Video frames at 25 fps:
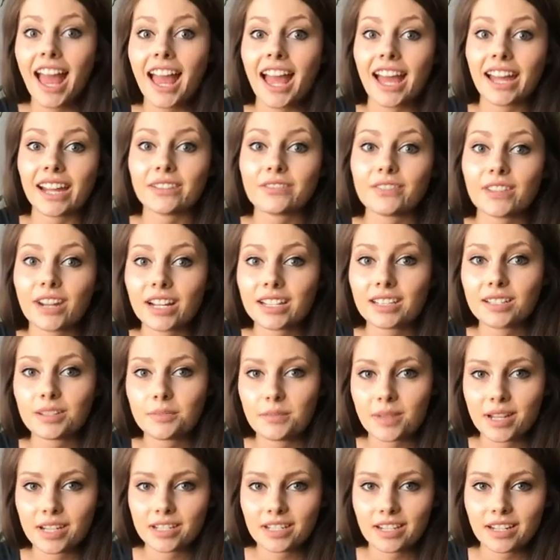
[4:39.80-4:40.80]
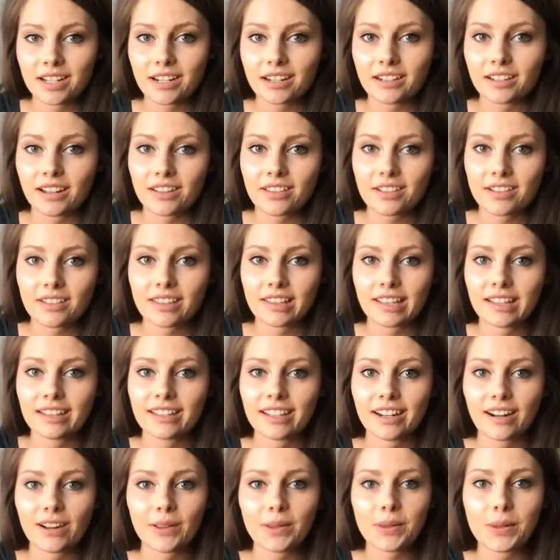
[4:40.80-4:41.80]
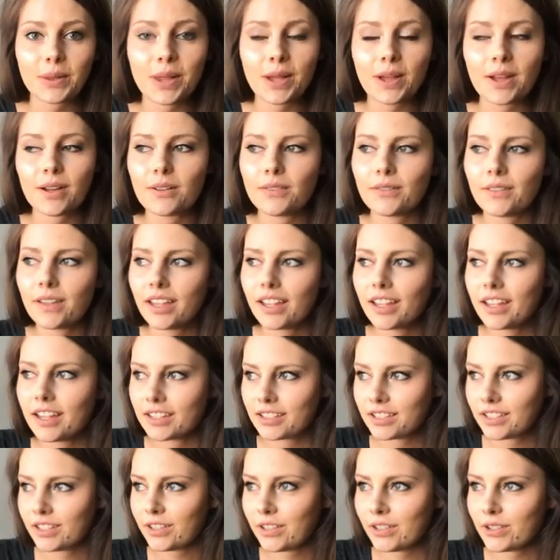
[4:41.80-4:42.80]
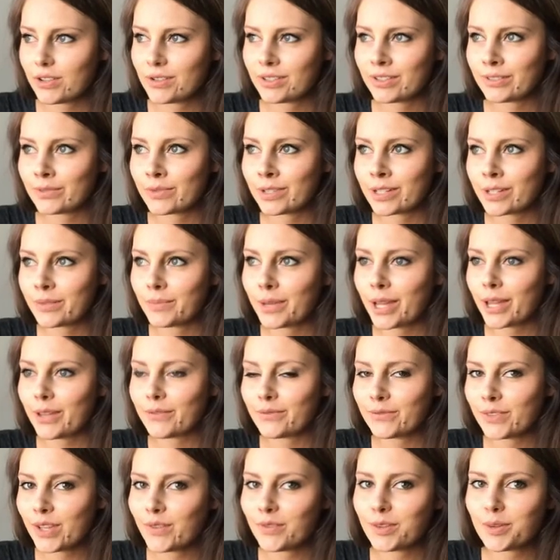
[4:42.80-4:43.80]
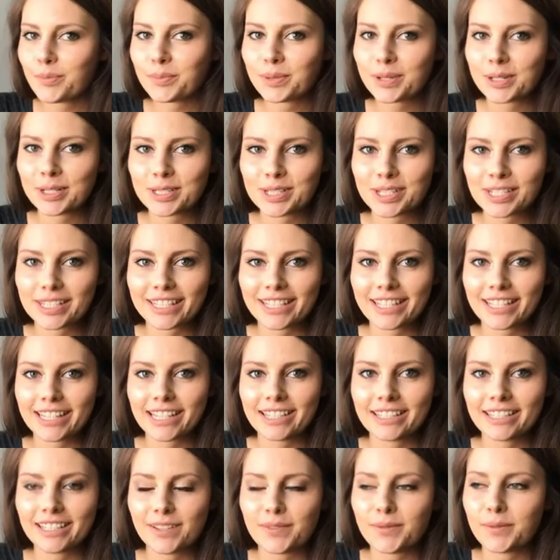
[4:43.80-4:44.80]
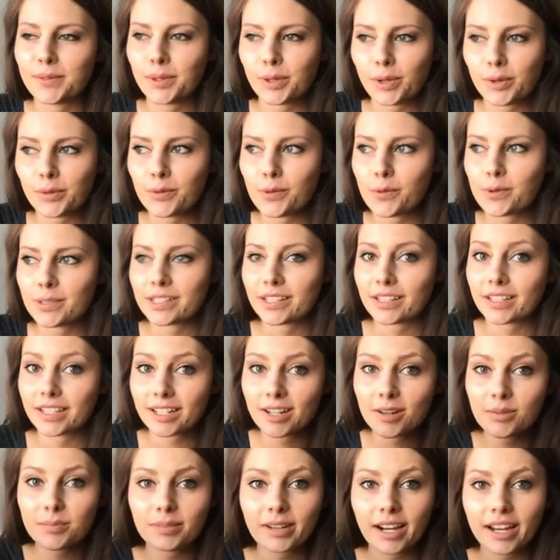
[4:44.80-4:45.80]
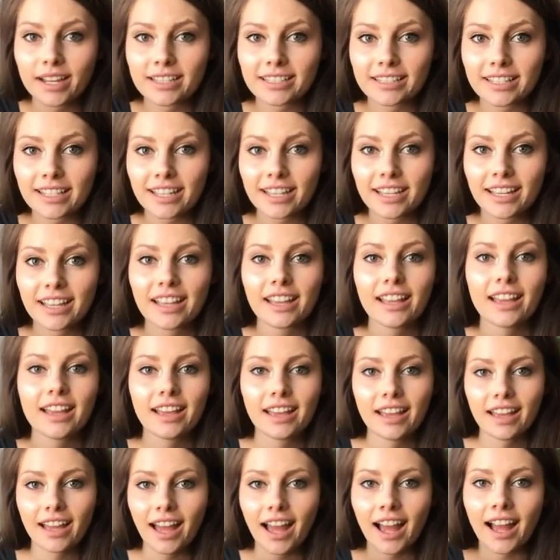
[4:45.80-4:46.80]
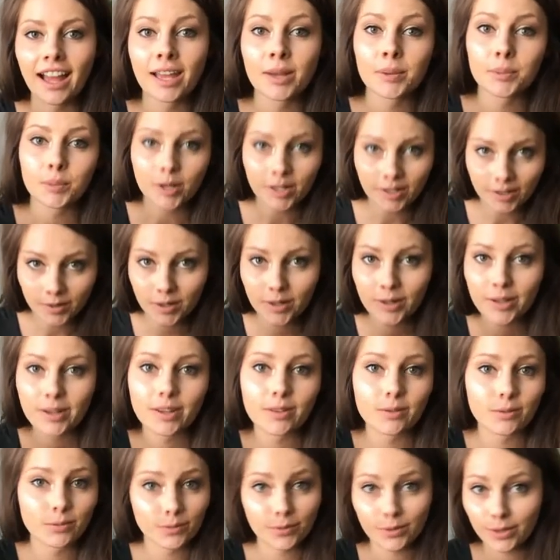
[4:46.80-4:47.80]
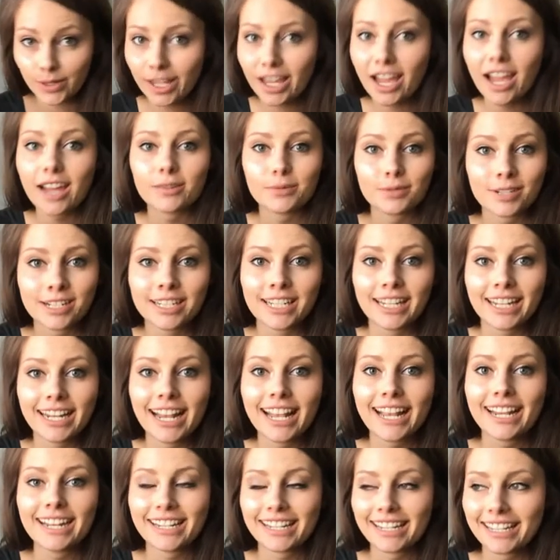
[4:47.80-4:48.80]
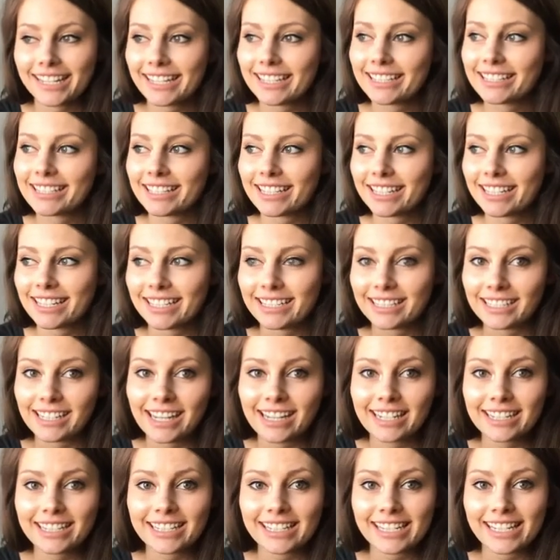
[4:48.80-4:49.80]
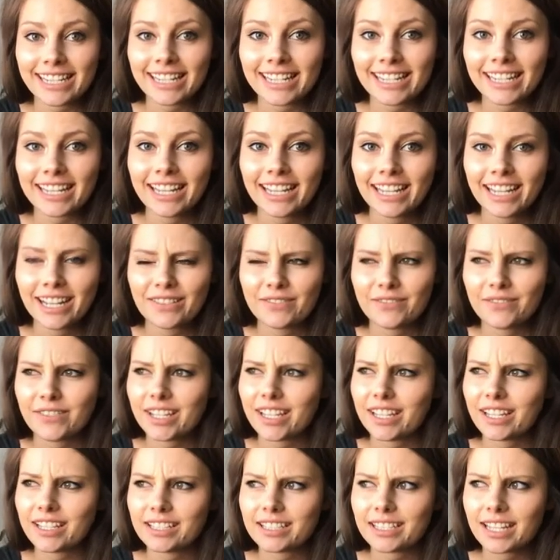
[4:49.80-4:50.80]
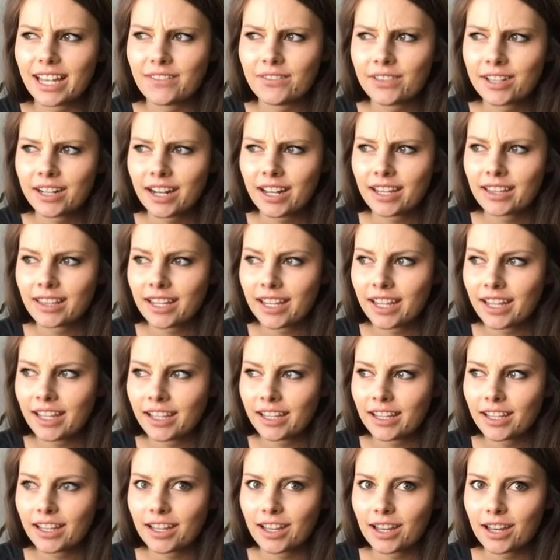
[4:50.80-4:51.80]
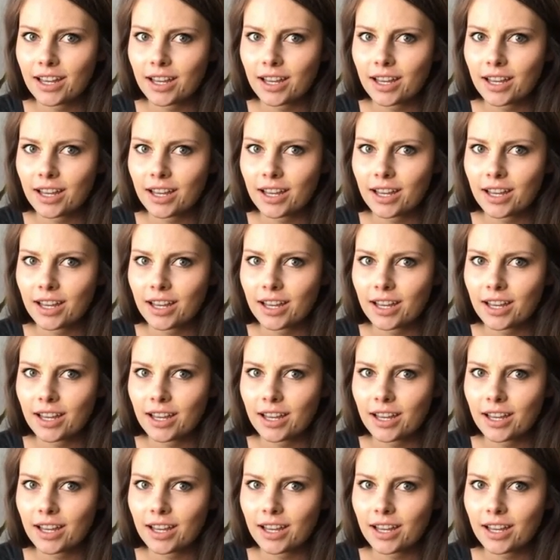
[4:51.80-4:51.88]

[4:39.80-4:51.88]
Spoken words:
I forgot to mention another thing that I love to use, and one of my favorite purchases, even though it was a little pricey, I am glad we did it, is the Dyson V7, I think,